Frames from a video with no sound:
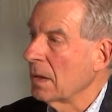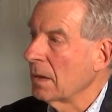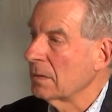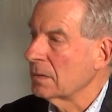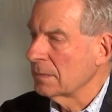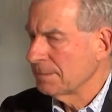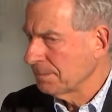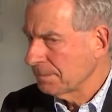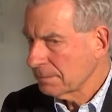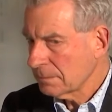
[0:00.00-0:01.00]
And
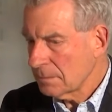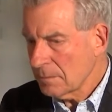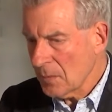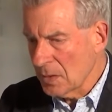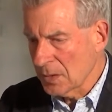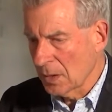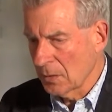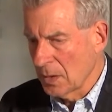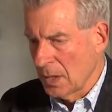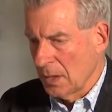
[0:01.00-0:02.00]

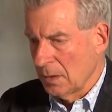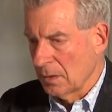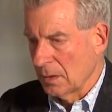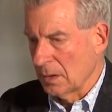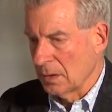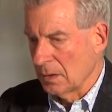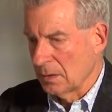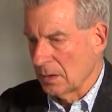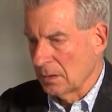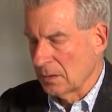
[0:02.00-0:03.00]
so
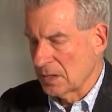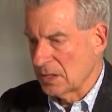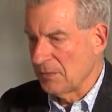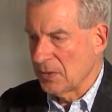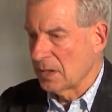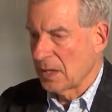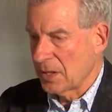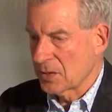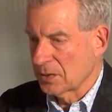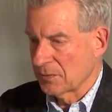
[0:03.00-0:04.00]
the civic
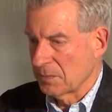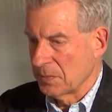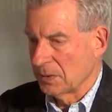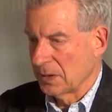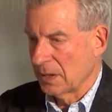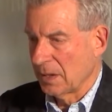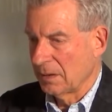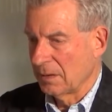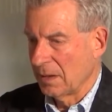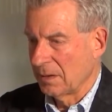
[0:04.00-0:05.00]
nature of the building
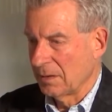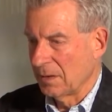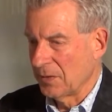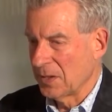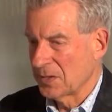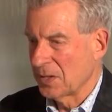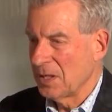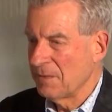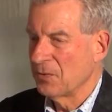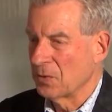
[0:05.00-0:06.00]
and the things that
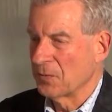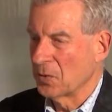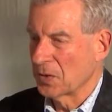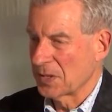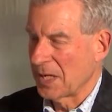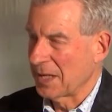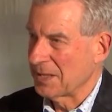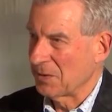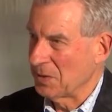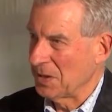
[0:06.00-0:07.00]
he fought for as an
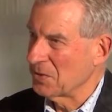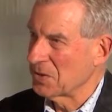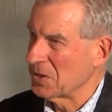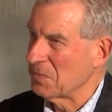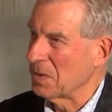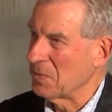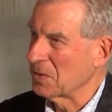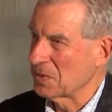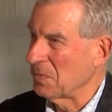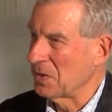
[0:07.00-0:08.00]
architect really interested me,
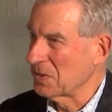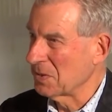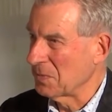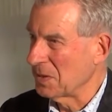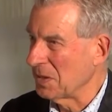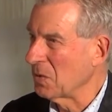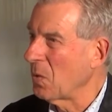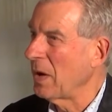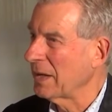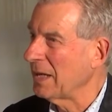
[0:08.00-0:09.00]
because most of them he didn't
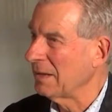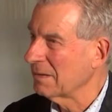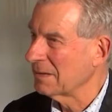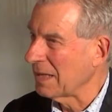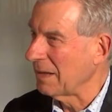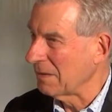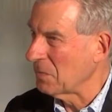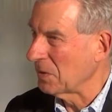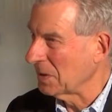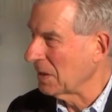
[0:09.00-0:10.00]
quite get done.
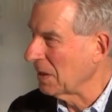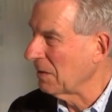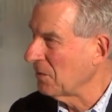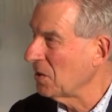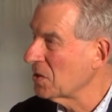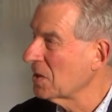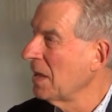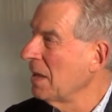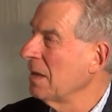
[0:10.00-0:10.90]
The building didn't get finished.